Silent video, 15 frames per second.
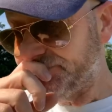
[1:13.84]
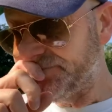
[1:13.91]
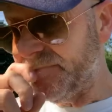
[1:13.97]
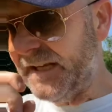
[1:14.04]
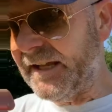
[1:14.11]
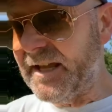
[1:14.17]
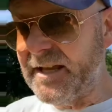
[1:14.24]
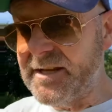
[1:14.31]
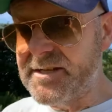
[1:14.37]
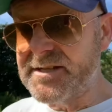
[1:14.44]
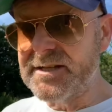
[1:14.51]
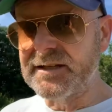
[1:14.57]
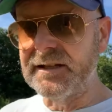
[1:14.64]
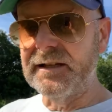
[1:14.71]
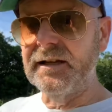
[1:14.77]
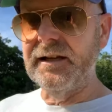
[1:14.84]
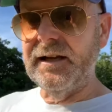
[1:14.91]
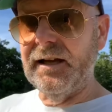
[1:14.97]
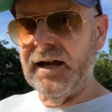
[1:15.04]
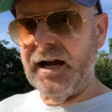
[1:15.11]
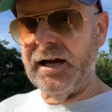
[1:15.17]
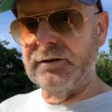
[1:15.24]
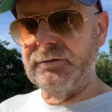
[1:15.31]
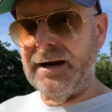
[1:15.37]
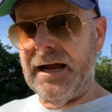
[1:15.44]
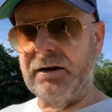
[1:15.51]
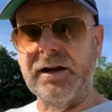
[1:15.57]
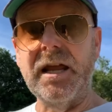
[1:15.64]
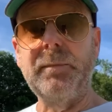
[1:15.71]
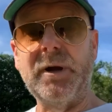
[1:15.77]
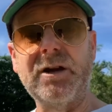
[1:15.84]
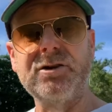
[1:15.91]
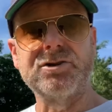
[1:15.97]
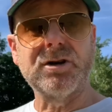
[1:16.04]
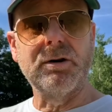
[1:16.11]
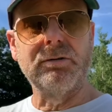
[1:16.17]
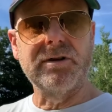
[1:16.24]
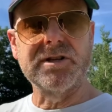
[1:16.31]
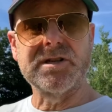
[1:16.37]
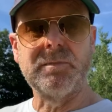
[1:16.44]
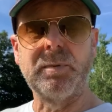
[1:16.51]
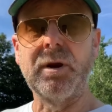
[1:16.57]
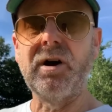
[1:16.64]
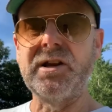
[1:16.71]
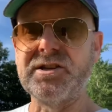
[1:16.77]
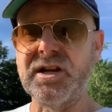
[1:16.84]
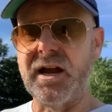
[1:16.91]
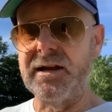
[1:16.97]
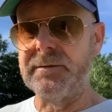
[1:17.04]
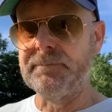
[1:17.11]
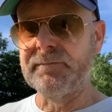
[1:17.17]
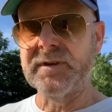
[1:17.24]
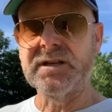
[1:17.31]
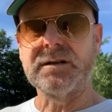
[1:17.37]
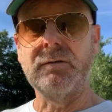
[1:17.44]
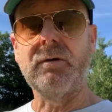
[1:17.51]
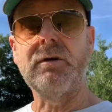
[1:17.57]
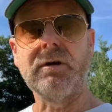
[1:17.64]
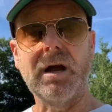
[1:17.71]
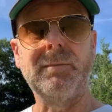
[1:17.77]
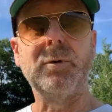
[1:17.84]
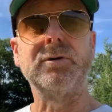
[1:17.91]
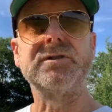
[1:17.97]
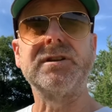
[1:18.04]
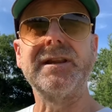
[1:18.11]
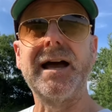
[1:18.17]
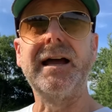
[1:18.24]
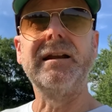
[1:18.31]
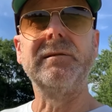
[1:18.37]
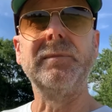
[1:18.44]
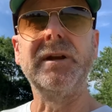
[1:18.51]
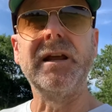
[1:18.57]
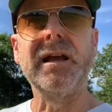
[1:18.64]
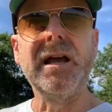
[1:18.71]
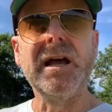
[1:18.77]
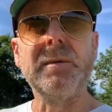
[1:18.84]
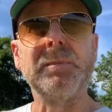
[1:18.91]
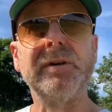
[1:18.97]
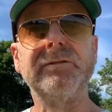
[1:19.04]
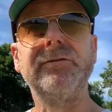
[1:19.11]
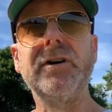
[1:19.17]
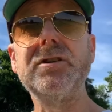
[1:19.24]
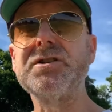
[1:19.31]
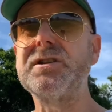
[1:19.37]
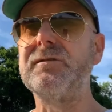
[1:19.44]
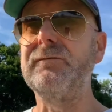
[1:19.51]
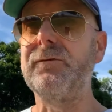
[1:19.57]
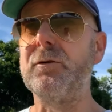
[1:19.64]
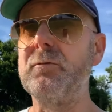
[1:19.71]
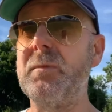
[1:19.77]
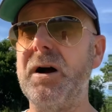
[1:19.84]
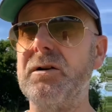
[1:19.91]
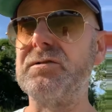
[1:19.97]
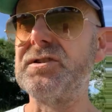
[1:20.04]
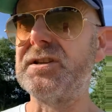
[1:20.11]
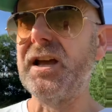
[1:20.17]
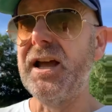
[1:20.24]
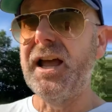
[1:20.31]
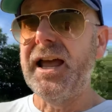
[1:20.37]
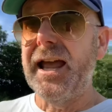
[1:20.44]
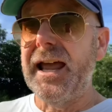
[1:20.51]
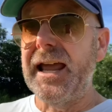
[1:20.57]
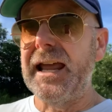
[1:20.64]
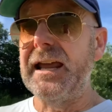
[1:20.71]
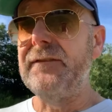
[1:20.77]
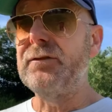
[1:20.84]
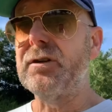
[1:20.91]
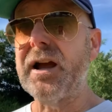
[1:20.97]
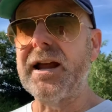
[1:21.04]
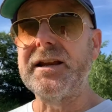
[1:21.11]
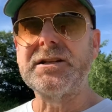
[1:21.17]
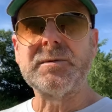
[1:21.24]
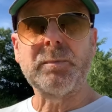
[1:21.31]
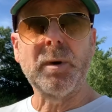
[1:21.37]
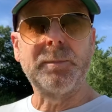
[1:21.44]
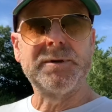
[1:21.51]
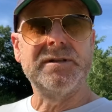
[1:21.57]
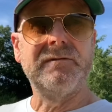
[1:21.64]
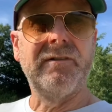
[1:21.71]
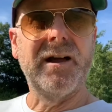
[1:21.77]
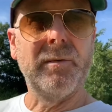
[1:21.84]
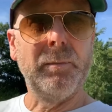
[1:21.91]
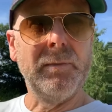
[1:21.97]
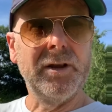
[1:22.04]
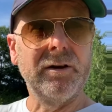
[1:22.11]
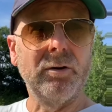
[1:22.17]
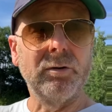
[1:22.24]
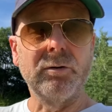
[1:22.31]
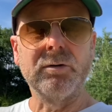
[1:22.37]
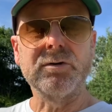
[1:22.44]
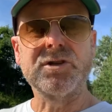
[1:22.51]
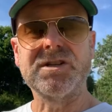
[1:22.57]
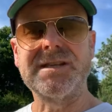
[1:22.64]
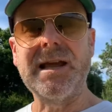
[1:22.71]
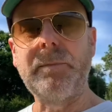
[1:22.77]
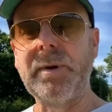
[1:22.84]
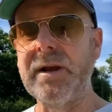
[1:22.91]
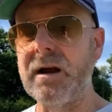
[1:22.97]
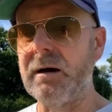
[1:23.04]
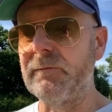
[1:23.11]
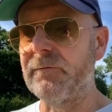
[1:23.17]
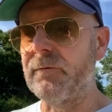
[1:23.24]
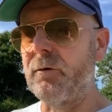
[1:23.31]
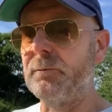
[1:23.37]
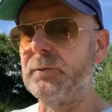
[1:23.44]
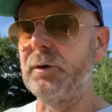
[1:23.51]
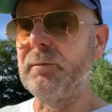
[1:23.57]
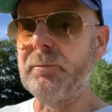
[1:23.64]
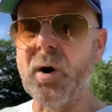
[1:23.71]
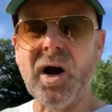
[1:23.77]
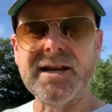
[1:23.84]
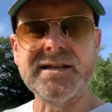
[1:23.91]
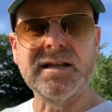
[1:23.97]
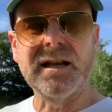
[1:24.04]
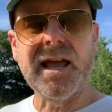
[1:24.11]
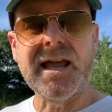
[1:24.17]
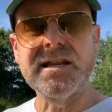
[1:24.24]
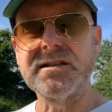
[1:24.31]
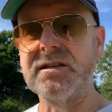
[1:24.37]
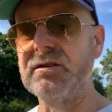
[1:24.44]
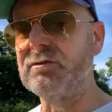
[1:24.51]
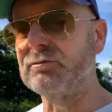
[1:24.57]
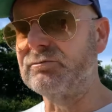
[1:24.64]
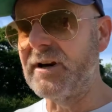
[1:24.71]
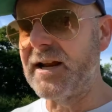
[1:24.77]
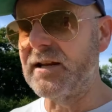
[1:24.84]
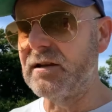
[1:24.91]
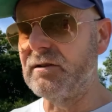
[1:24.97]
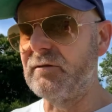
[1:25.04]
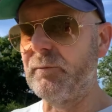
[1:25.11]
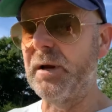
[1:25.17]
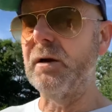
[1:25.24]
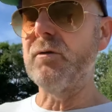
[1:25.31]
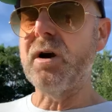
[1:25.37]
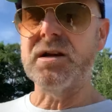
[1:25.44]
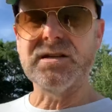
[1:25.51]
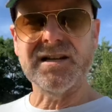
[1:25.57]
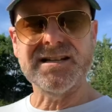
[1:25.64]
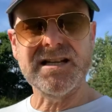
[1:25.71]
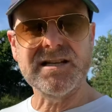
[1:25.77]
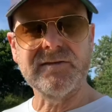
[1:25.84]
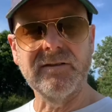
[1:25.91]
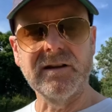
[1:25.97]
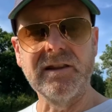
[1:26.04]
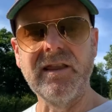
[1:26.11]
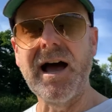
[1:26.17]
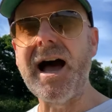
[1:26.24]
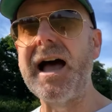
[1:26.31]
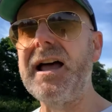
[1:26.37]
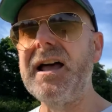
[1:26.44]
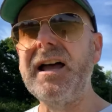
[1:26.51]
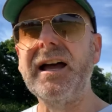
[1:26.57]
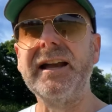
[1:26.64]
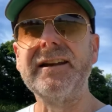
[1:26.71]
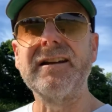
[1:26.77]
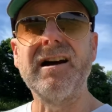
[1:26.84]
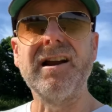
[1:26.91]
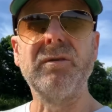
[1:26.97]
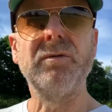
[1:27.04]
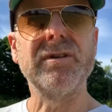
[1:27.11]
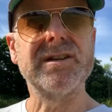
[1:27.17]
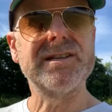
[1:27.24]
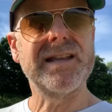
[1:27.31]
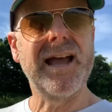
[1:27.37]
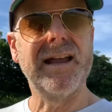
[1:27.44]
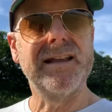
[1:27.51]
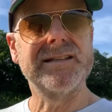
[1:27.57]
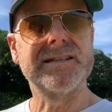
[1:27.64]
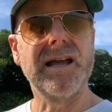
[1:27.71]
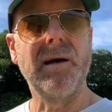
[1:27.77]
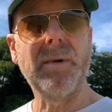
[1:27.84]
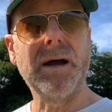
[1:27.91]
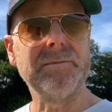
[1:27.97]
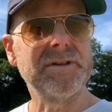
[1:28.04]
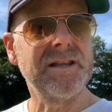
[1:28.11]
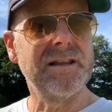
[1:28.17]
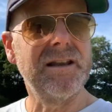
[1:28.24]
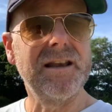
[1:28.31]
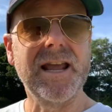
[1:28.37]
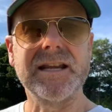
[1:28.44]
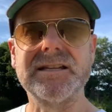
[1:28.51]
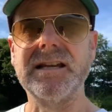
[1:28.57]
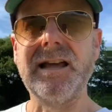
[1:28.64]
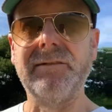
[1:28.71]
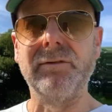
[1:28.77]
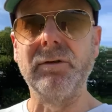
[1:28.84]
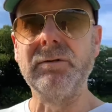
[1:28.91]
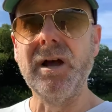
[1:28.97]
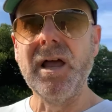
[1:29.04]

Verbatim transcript: is around keeping control of your supply chain. So I'll come on to that in a minute. But first and foremost, if you're going into property development or you're stepping up from doing buy to lets and you're ready, you've been quite successful in that, and you kind of want to st step up to the next level,